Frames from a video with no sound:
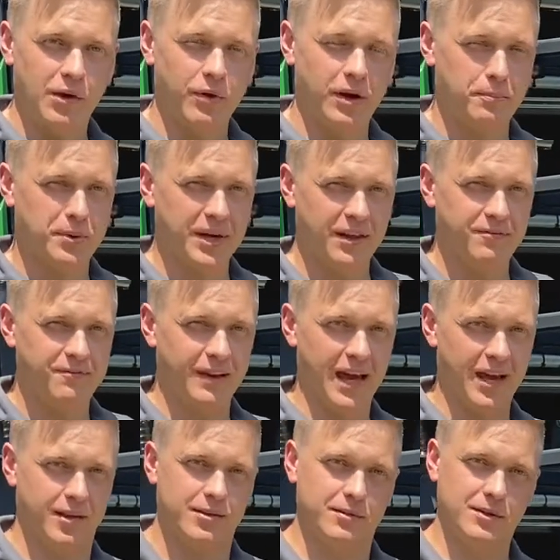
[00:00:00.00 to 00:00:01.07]
We are pretty
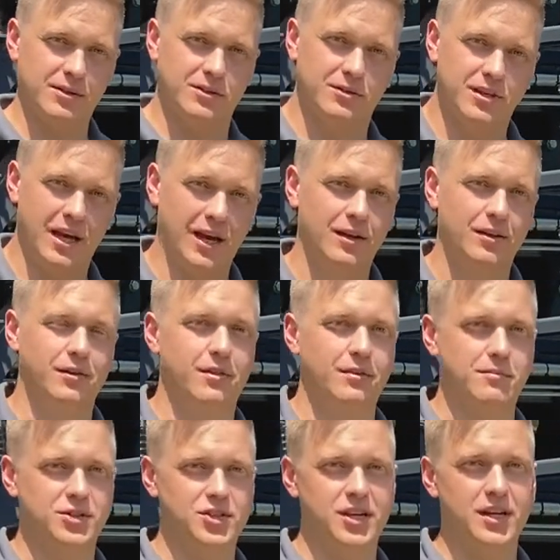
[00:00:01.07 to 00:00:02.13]
flexible to tailor
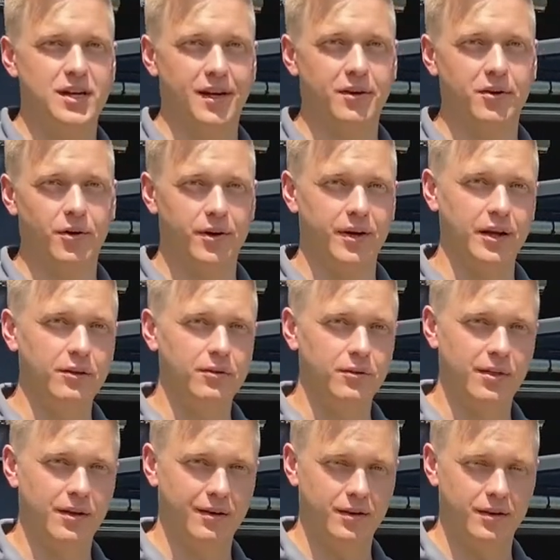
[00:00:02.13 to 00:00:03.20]
the machine according to
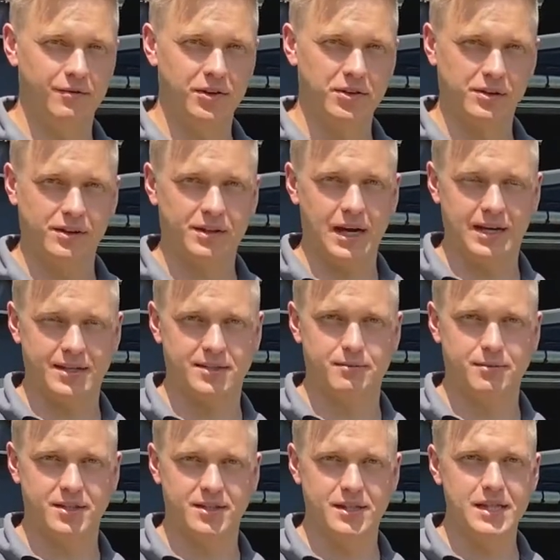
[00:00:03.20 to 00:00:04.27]
the individual
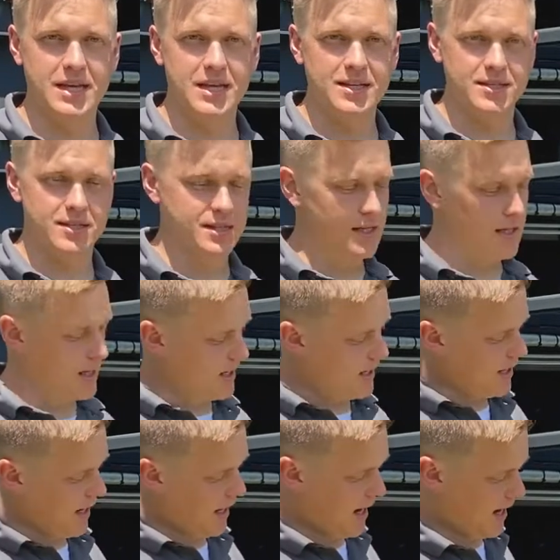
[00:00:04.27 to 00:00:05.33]
customer's needs.
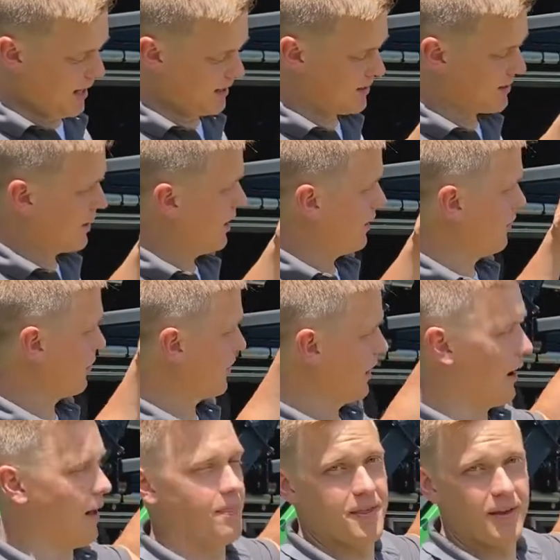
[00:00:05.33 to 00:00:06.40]
And
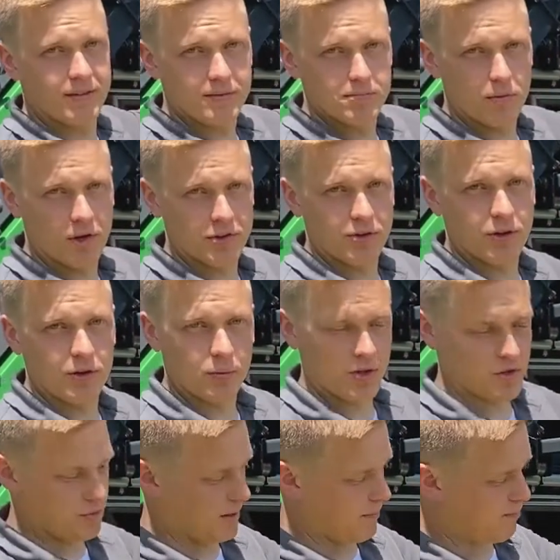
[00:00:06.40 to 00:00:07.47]
looking at this module
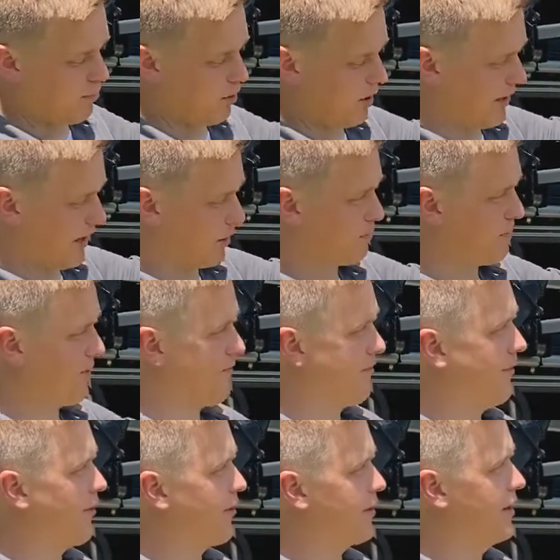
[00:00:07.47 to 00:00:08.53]
which we pulled out
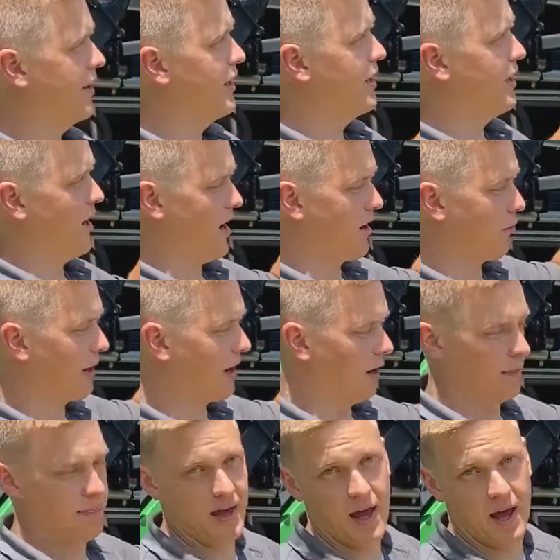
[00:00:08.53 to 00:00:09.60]
before, here we
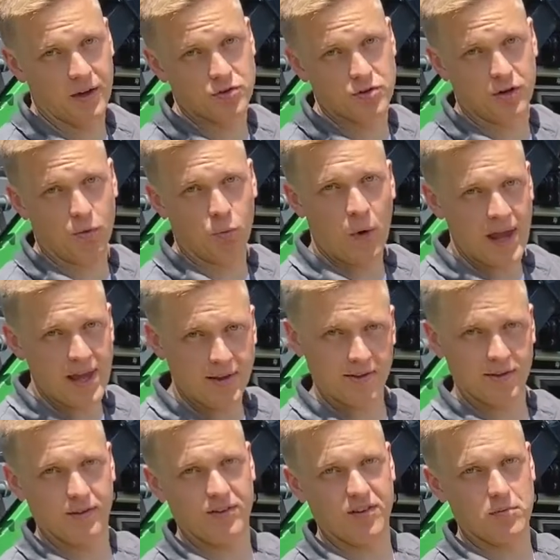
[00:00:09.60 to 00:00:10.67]
got the actual weighing
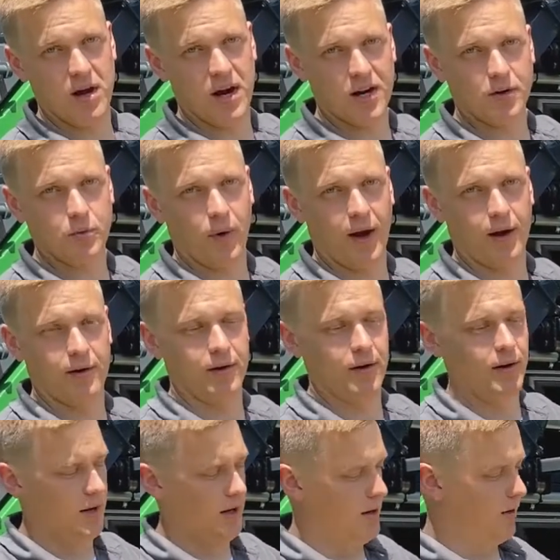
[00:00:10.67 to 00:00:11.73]
system hardware.
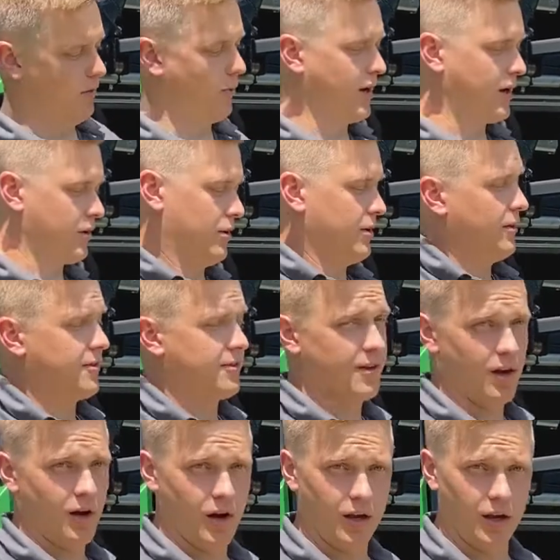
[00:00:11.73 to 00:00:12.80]
We could
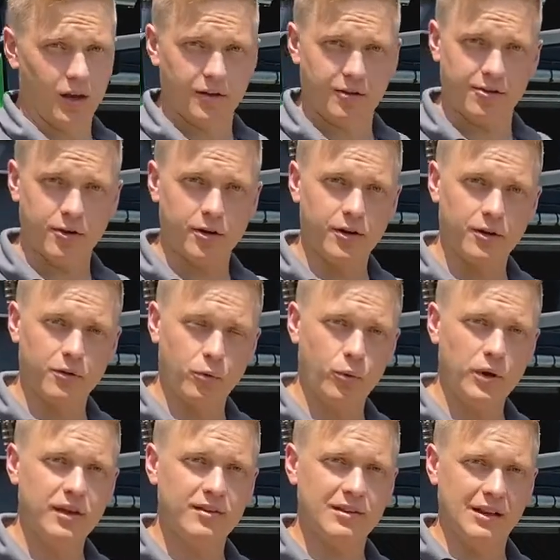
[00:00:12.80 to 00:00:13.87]
install a ZÜRN
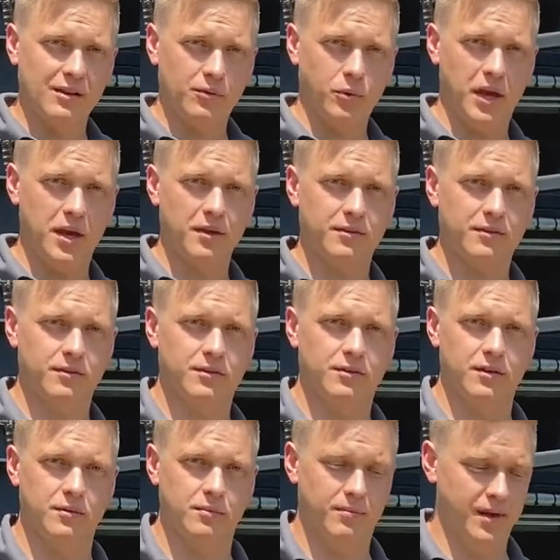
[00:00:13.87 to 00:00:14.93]
Weasel weighing
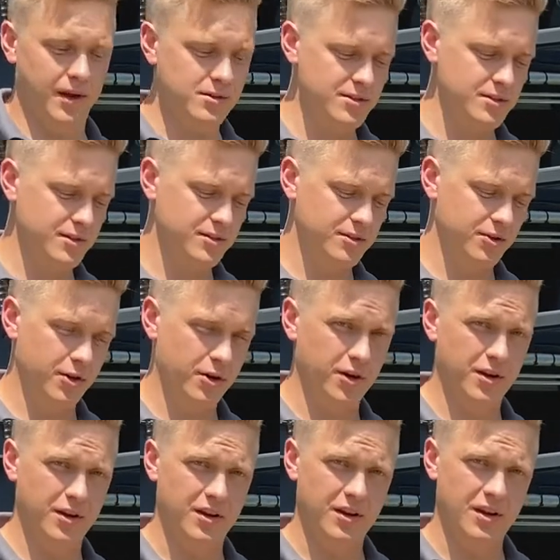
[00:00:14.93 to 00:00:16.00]
system. There is a
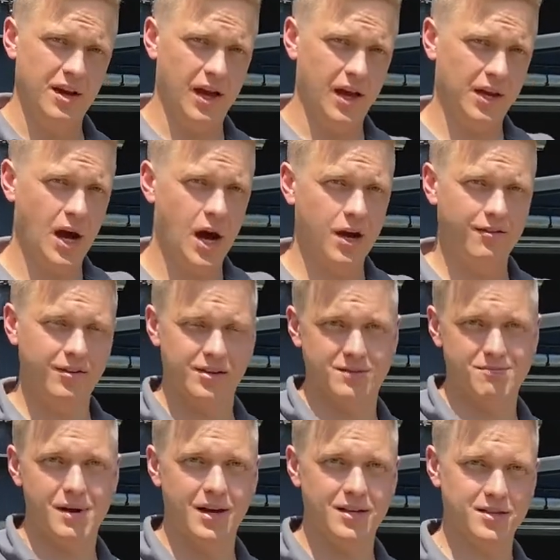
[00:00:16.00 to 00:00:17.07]
ZÜRN and
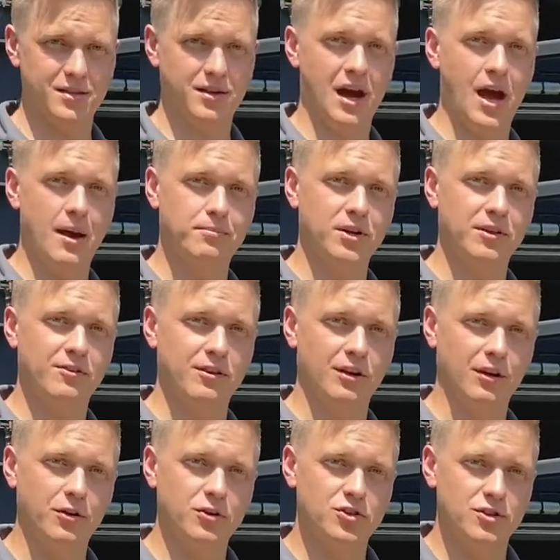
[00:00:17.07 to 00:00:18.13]
Harvest Master hybrid
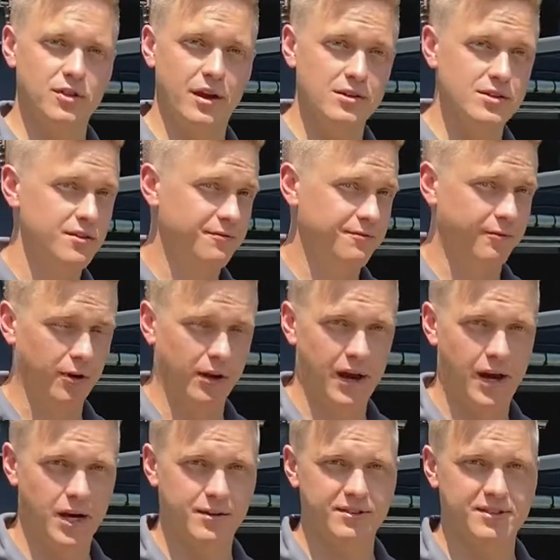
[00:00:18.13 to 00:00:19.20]
solution. There is a full
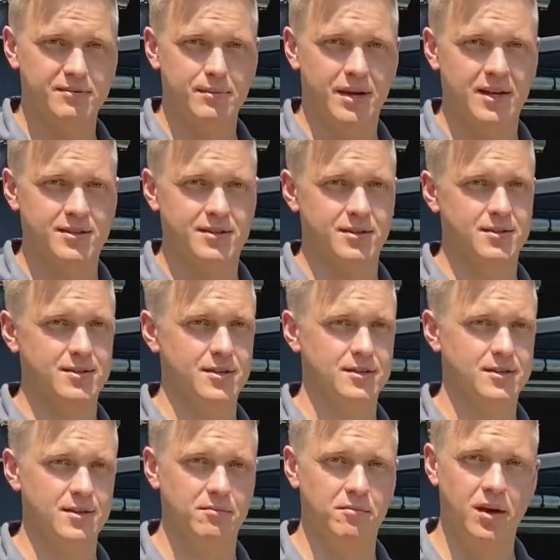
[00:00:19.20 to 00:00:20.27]
Harvest Master
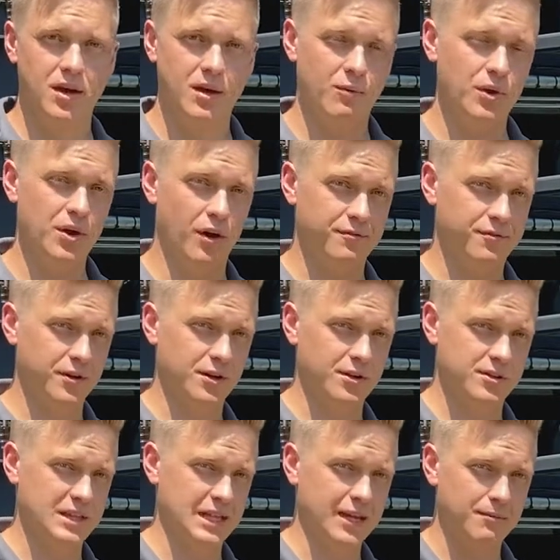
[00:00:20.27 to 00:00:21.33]
system. We offer a
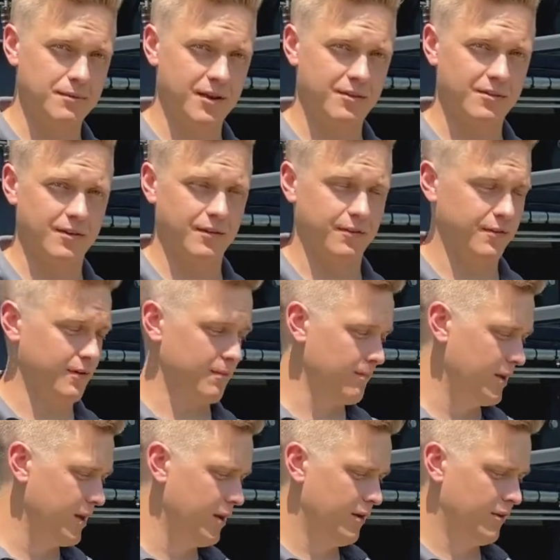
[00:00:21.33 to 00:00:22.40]
Slingman
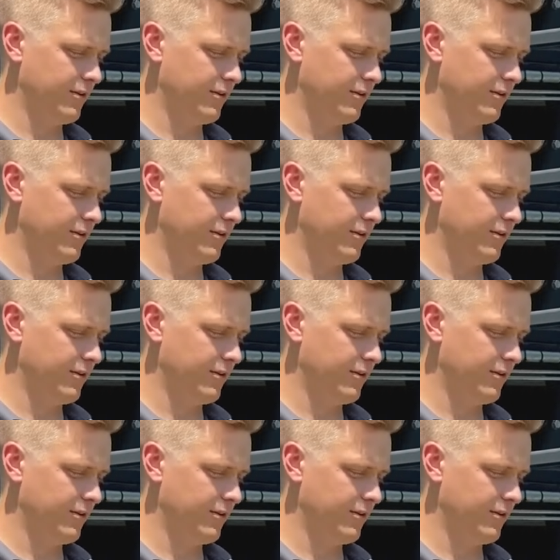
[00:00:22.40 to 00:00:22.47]
system.